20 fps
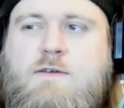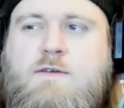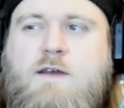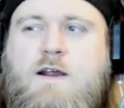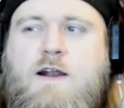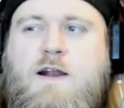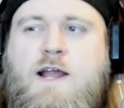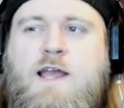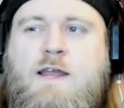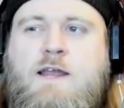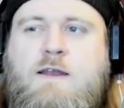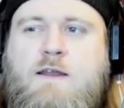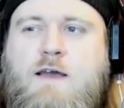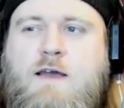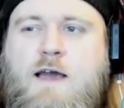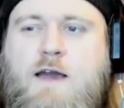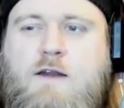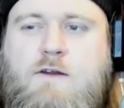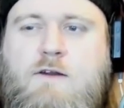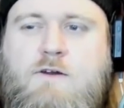All right.
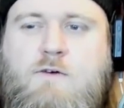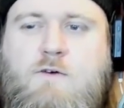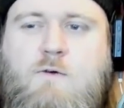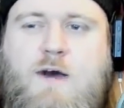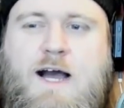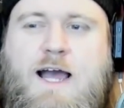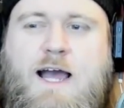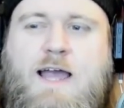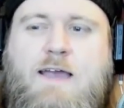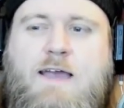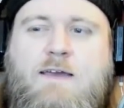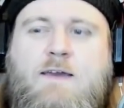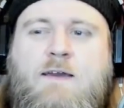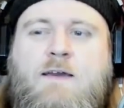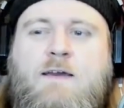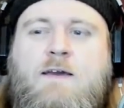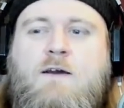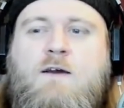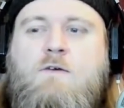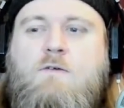I don't know why.
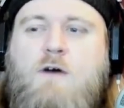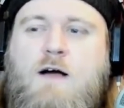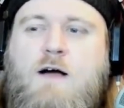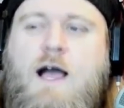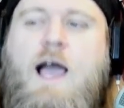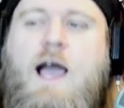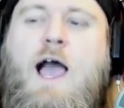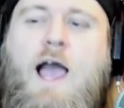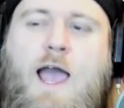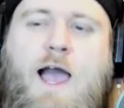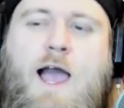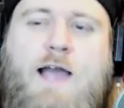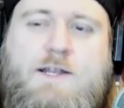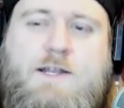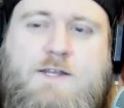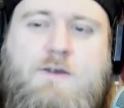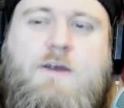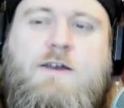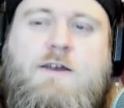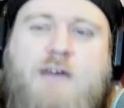Well, I, I, I
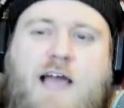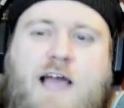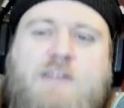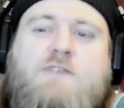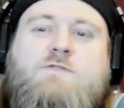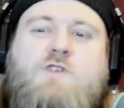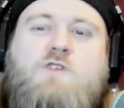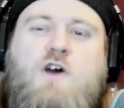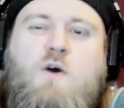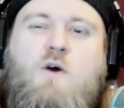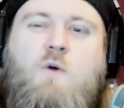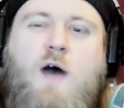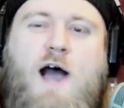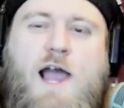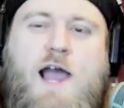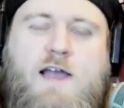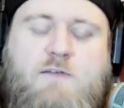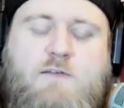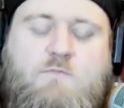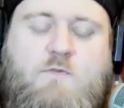do I do know
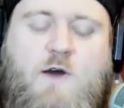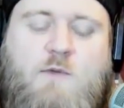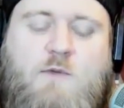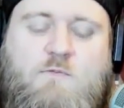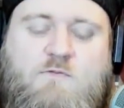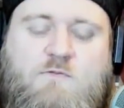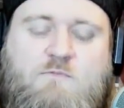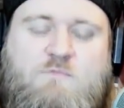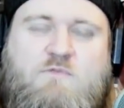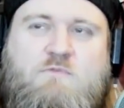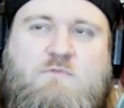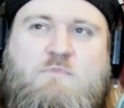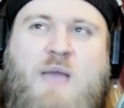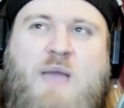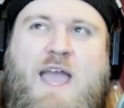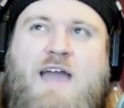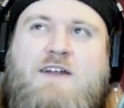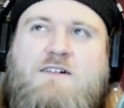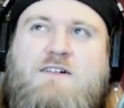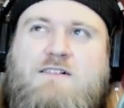why a, a
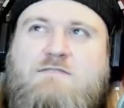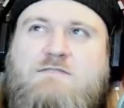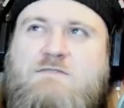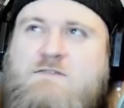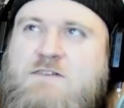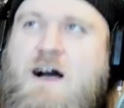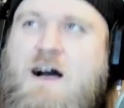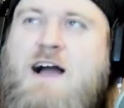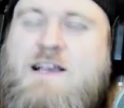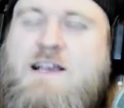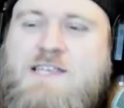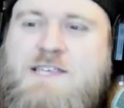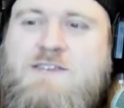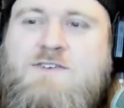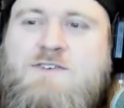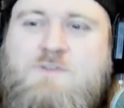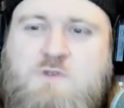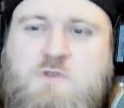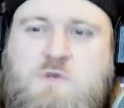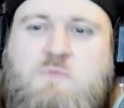panel of Fox
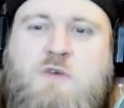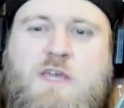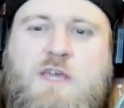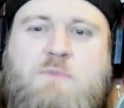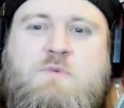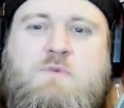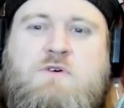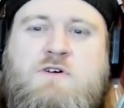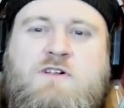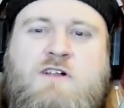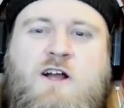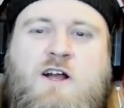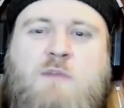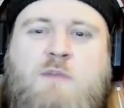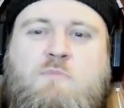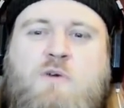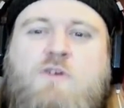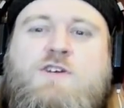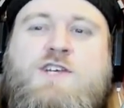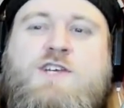News people are
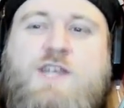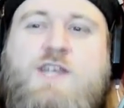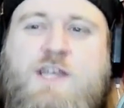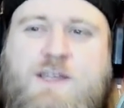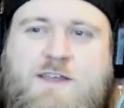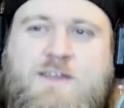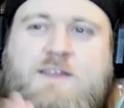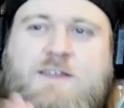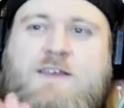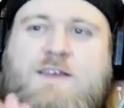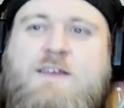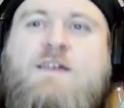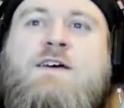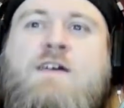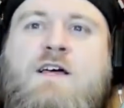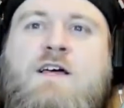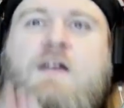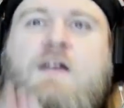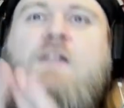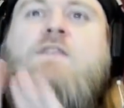pushing
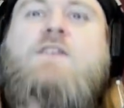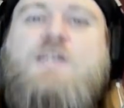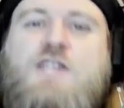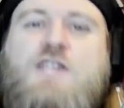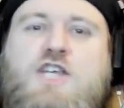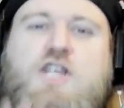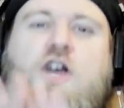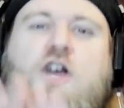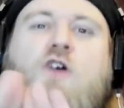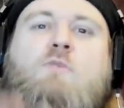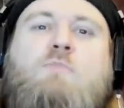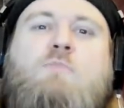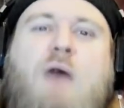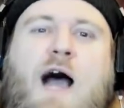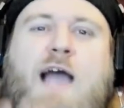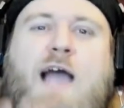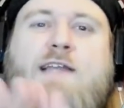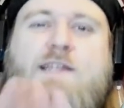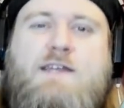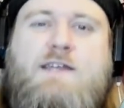the Joe
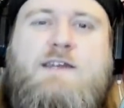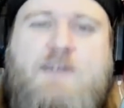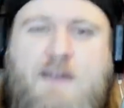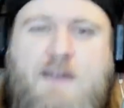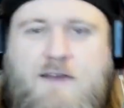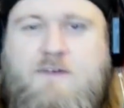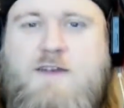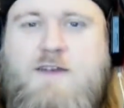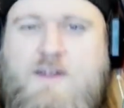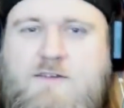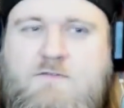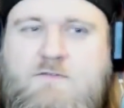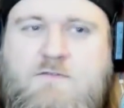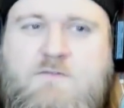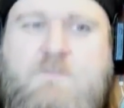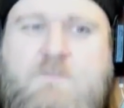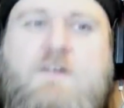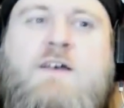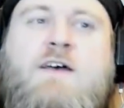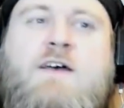Biden
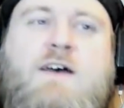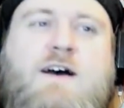narrative.